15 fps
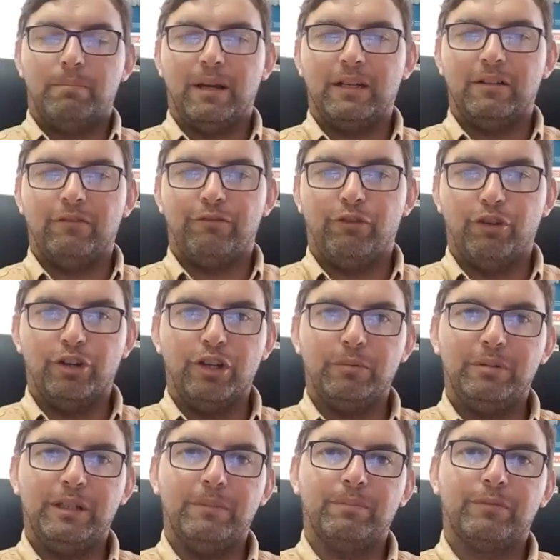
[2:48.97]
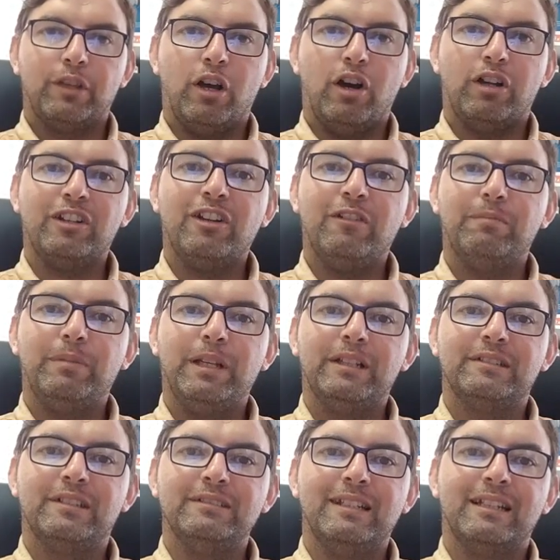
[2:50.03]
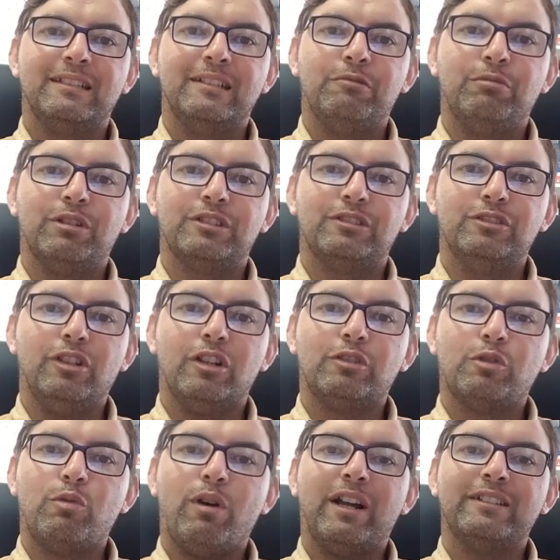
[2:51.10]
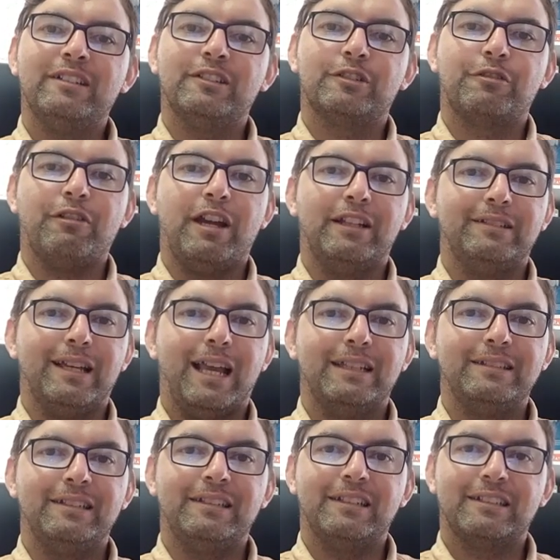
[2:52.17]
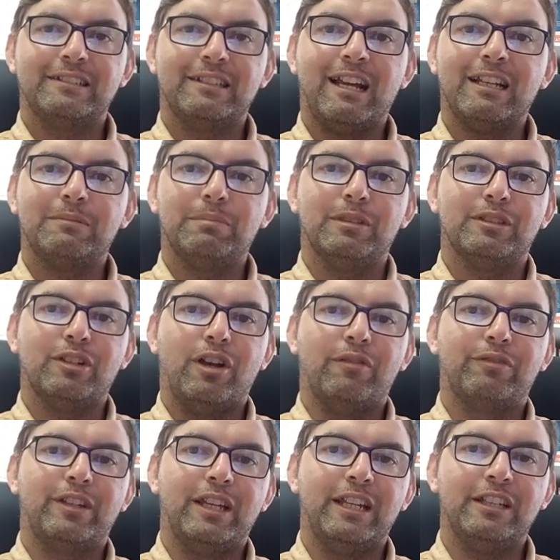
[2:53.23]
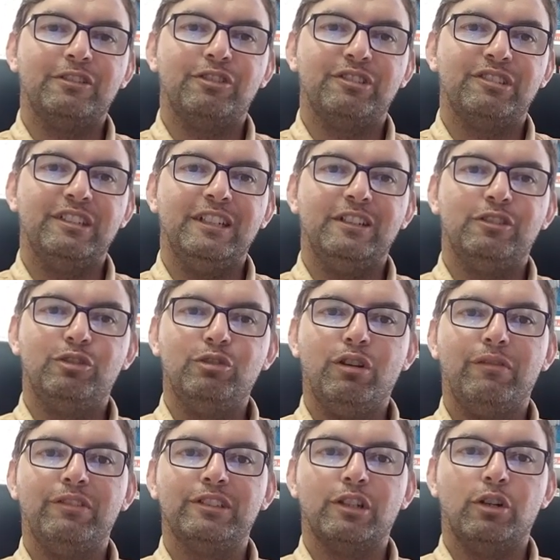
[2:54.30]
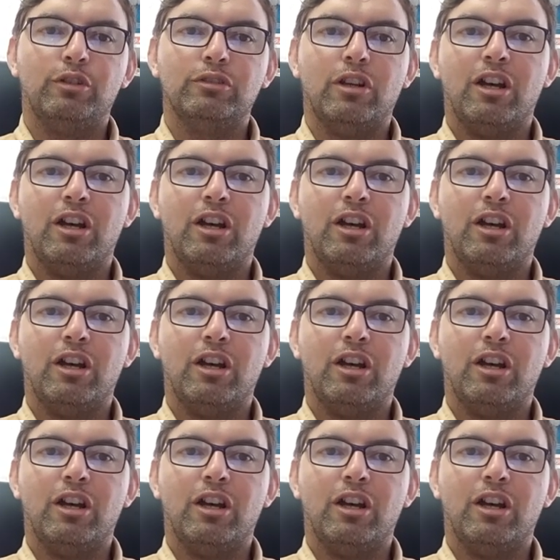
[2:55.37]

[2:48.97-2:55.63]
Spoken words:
But for Herbie, the honour of being selected was not quite as great as his excitement of getting to see two of his old